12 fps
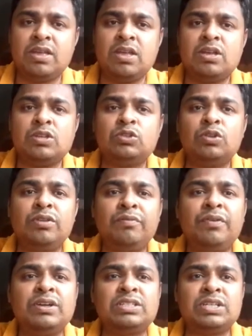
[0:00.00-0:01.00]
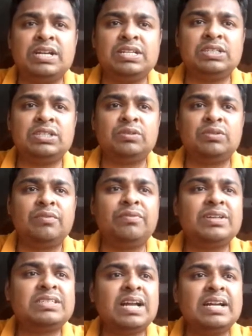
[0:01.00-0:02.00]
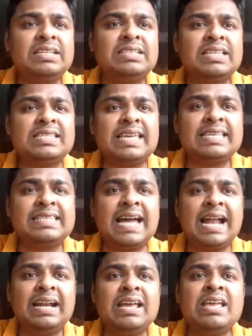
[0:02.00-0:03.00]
So the first condition says that